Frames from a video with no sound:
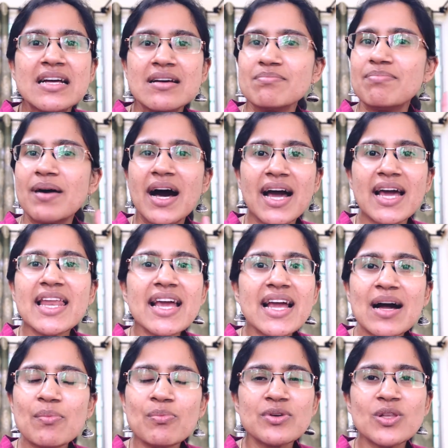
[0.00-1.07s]
piling
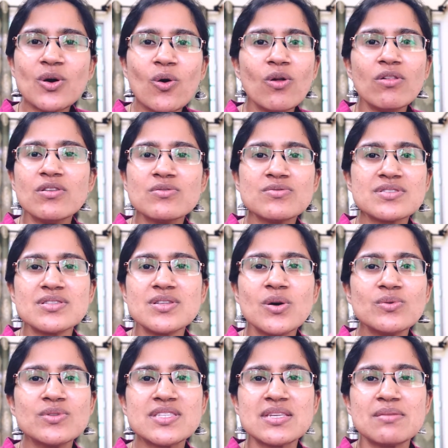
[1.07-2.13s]
up with all those
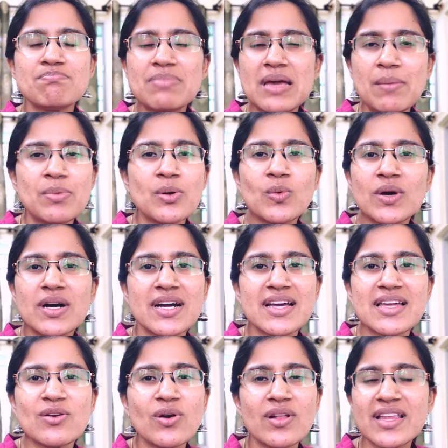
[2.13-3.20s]
notes and paperwork
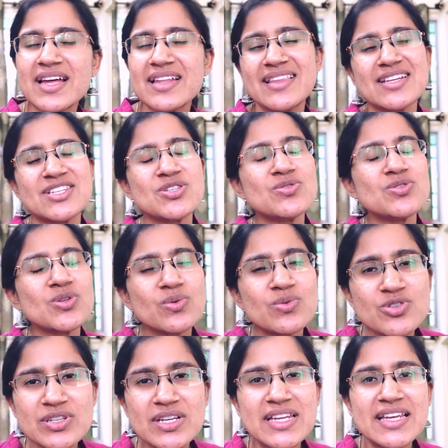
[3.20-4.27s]
and all that you
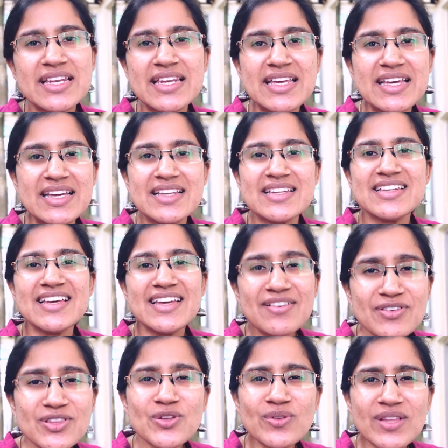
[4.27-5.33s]
don't really need.
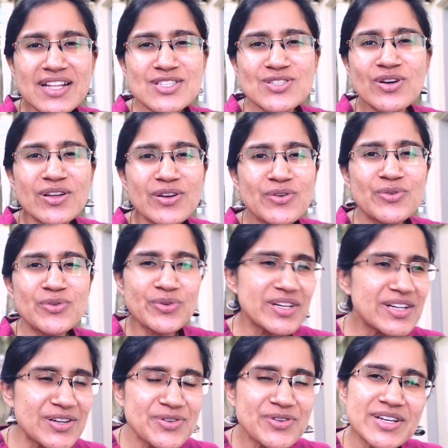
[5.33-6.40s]
Even though that's not a
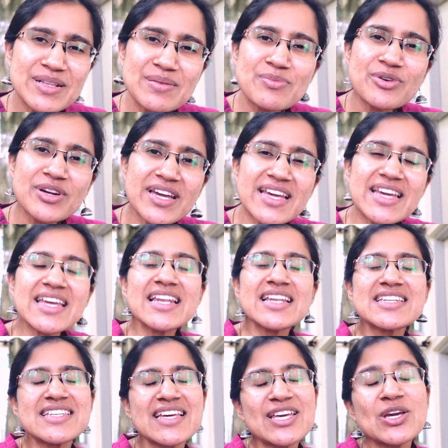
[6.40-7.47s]
real break,
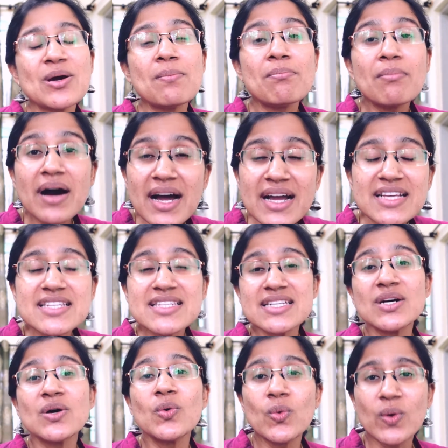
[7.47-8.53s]
it'll take your mind
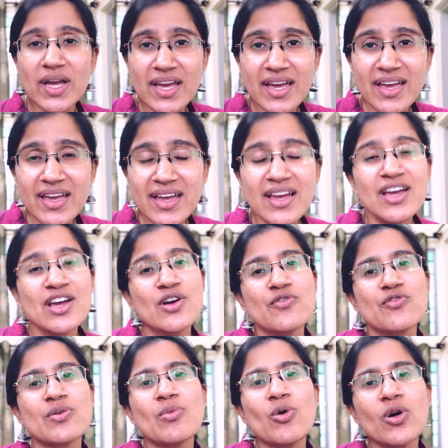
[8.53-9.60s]
away
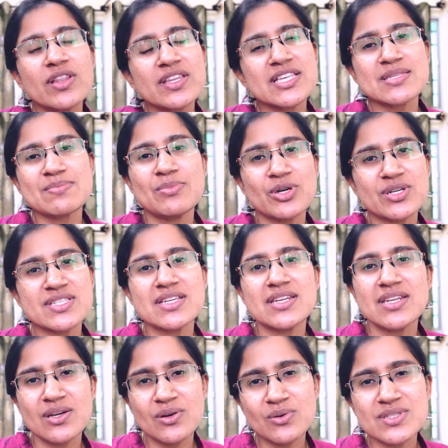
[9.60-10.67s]
from all these books
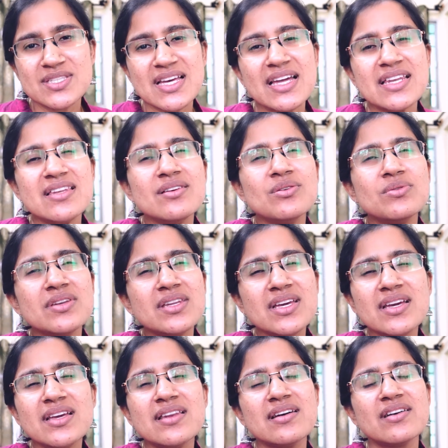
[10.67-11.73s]
and notes, and you
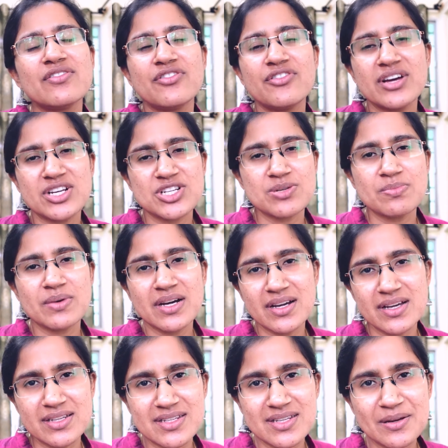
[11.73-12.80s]
need a fresh
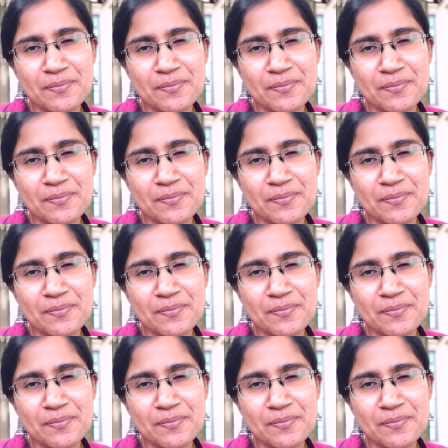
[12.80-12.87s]
mind.